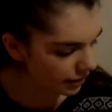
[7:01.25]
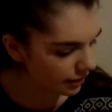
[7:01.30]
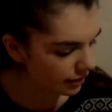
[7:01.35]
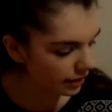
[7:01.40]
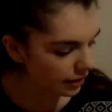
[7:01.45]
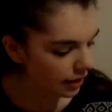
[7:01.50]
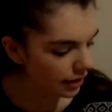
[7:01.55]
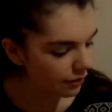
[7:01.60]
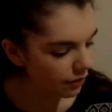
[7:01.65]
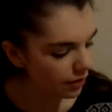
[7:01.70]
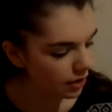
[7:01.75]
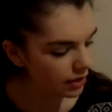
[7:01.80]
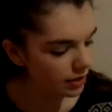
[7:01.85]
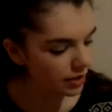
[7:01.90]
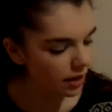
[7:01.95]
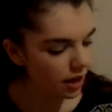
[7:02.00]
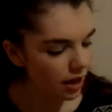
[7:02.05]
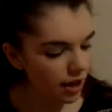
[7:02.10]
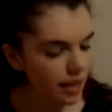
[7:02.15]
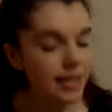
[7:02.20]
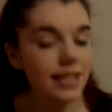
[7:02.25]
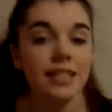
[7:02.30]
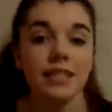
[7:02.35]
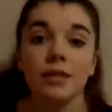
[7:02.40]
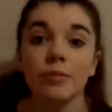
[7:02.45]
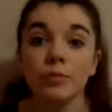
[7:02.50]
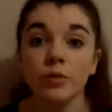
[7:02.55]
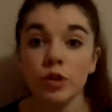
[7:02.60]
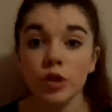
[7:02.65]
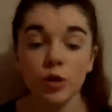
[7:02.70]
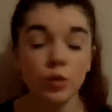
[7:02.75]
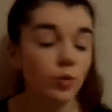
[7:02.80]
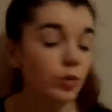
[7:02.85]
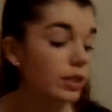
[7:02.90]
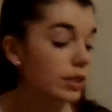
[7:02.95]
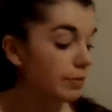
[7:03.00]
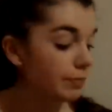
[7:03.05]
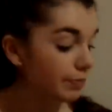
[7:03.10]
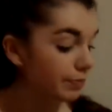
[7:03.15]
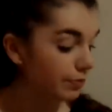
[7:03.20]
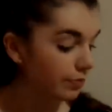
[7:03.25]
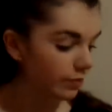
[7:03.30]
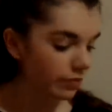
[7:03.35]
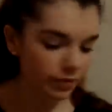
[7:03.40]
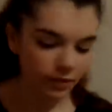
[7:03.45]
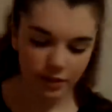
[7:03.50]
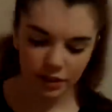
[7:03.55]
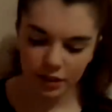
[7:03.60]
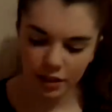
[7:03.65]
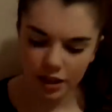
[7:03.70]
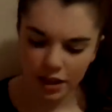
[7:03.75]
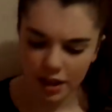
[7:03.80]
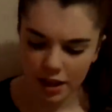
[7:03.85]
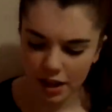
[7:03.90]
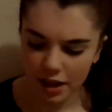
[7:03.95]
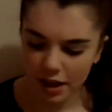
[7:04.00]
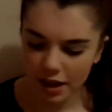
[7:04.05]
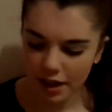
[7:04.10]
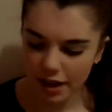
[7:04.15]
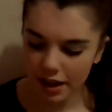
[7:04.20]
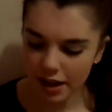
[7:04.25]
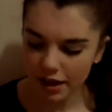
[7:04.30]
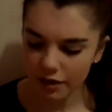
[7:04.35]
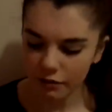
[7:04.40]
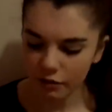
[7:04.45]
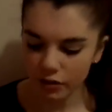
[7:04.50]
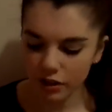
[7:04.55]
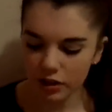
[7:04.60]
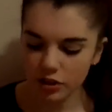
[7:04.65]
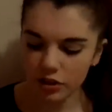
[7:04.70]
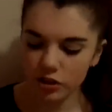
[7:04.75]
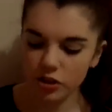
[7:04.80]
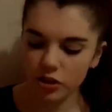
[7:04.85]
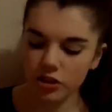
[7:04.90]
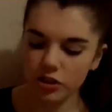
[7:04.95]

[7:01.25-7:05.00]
favorite are some shoes, which